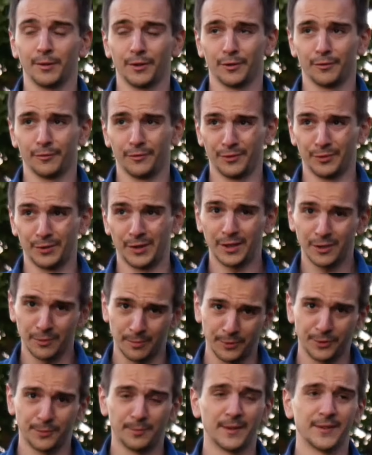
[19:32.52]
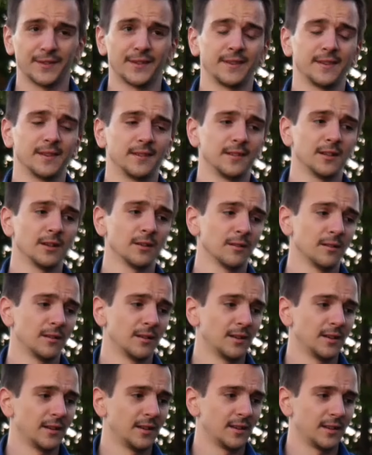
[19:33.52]
going to review an EcoBoost Mustang this year.
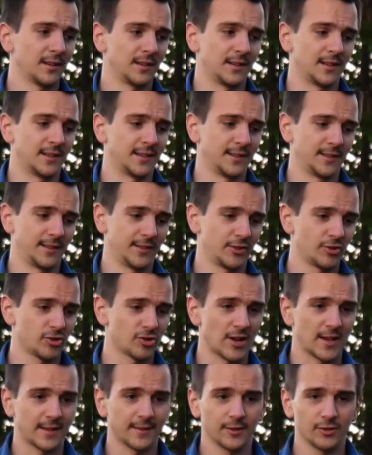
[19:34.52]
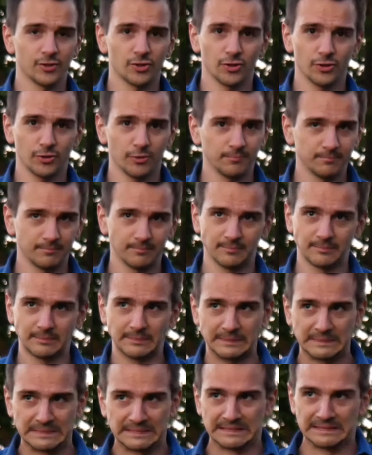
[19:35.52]
And Challenger,
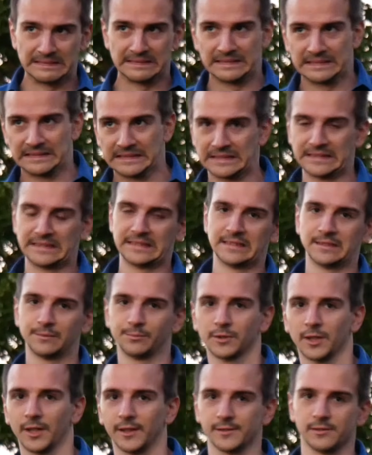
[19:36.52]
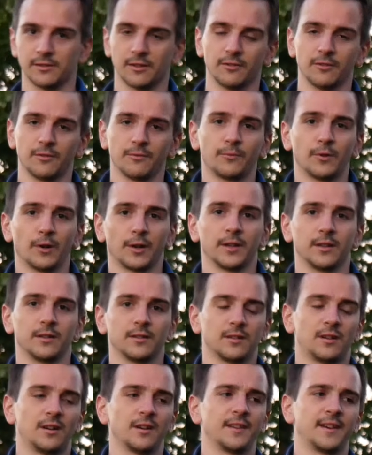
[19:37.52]
kind of starting working
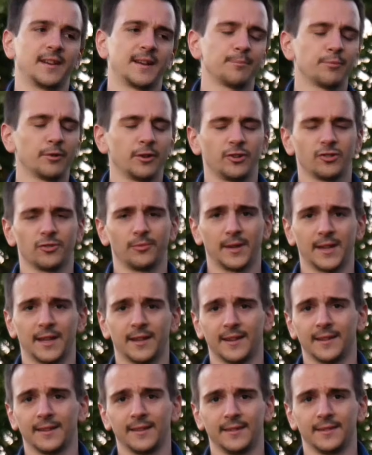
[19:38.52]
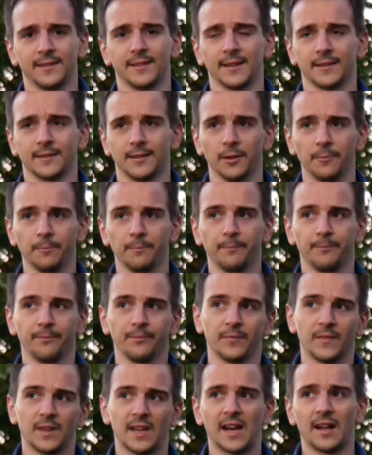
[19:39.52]
on that. I'm pretty sure we'll get it at least next year.
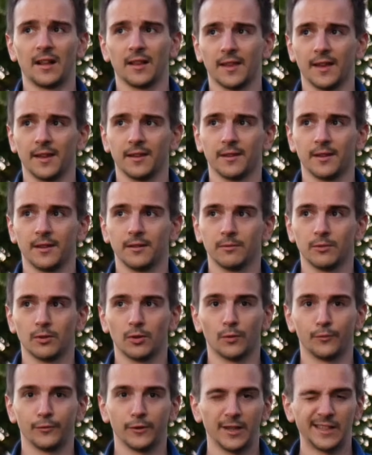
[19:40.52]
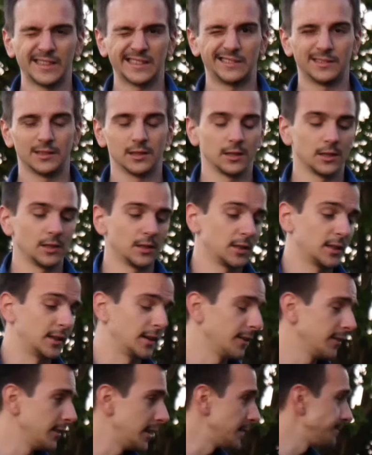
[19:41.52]
Hellcat then, hopefully. And
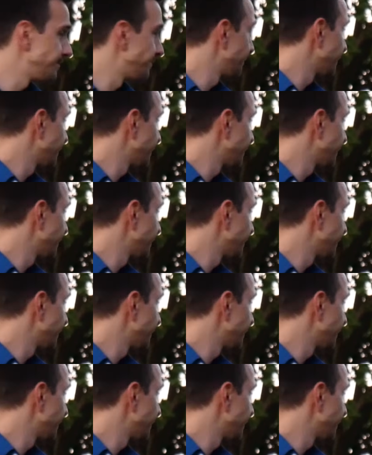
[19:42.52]
other than